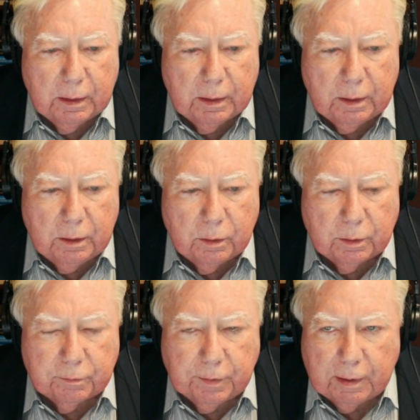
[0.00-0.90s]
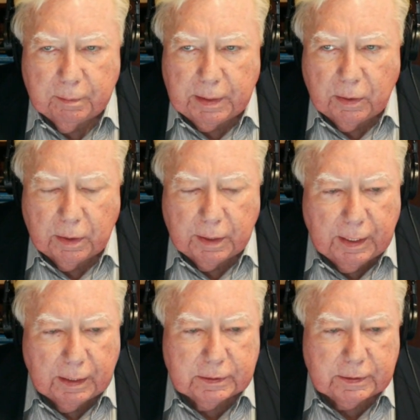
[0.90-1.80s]
You can find me on
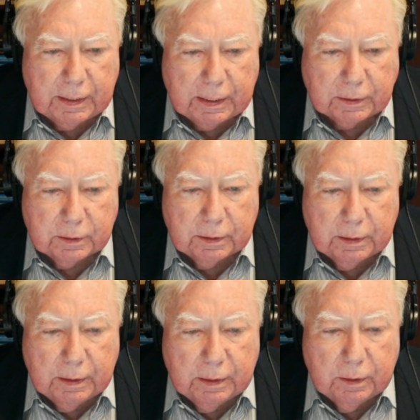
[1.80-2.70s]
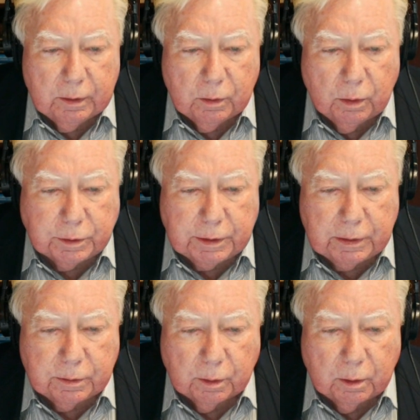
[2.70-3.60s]
X at Corsi
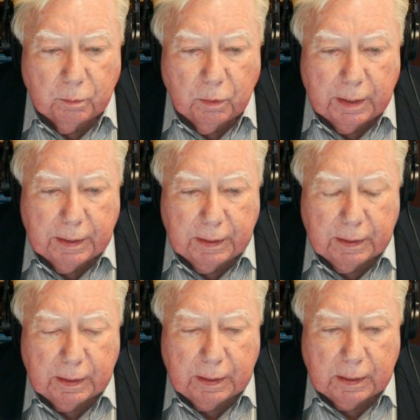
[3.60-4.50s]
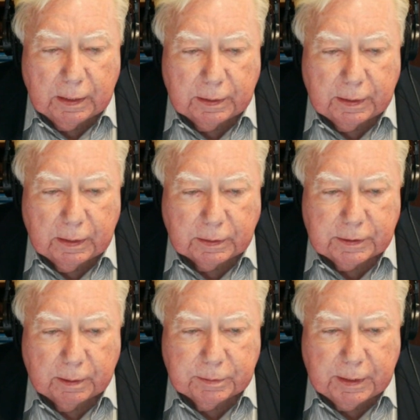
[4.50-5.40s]
Jerome1 and on
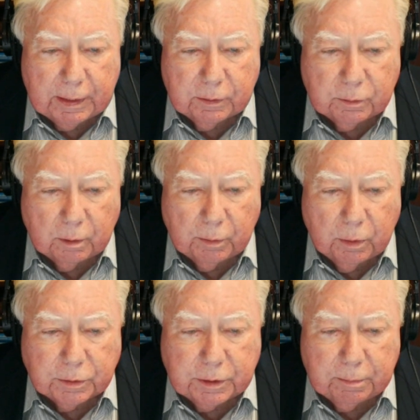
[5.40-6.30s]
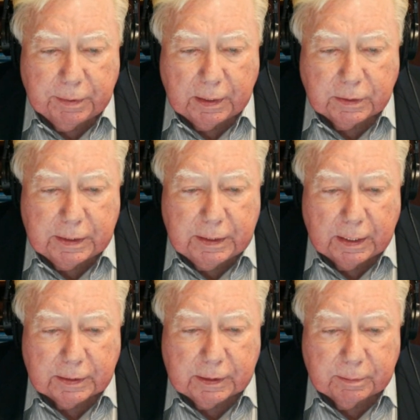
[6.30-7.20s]
Substack,
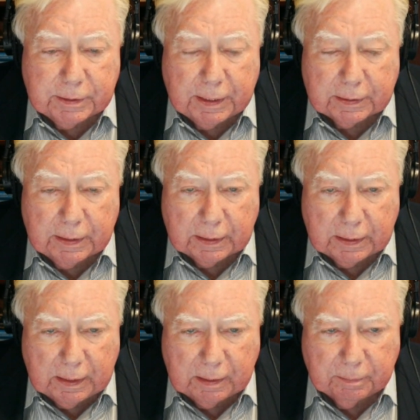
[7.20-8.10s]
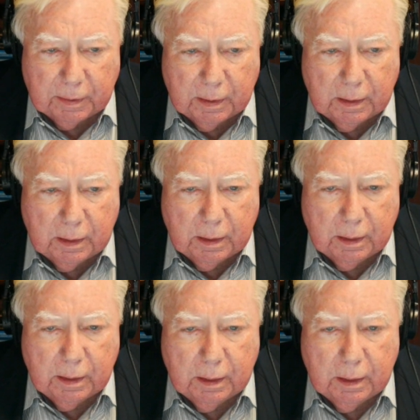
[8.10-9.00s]
JeromeCorsiPhD.substack.com.
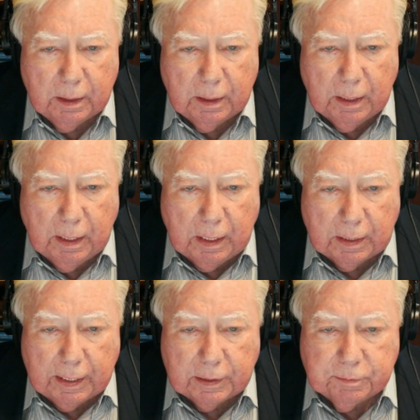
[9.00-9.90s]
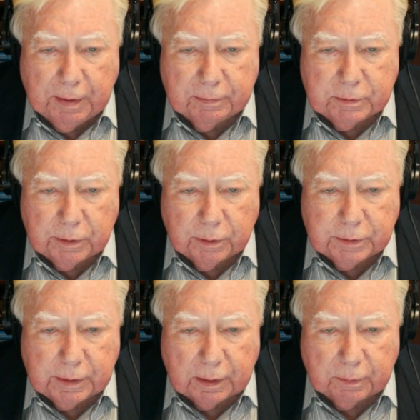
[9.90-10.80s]
God's Five Stones
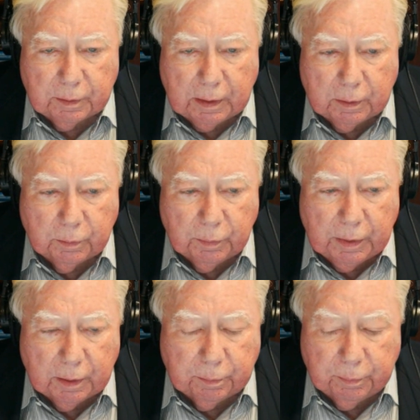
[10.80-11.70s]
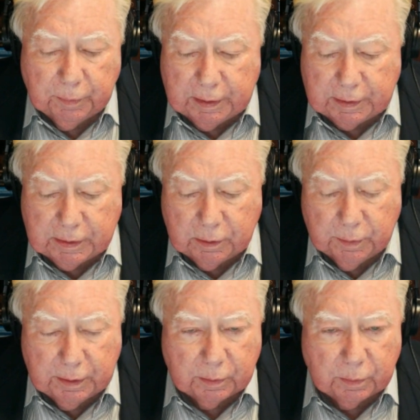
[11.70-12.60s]
we are
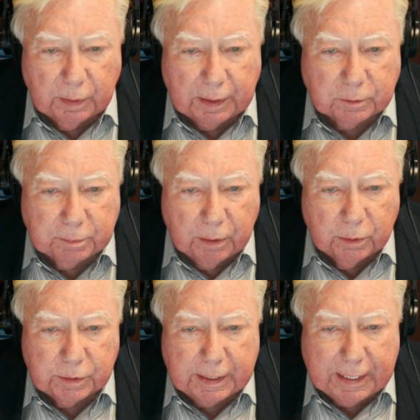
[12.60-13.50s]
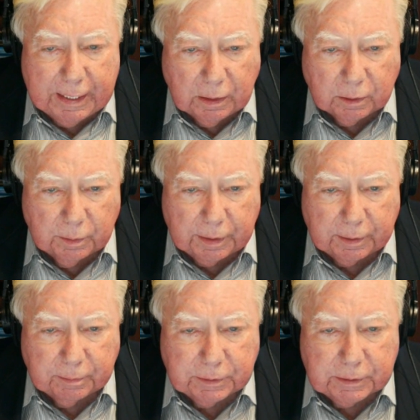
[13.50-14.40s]
continuing to expose the algorithms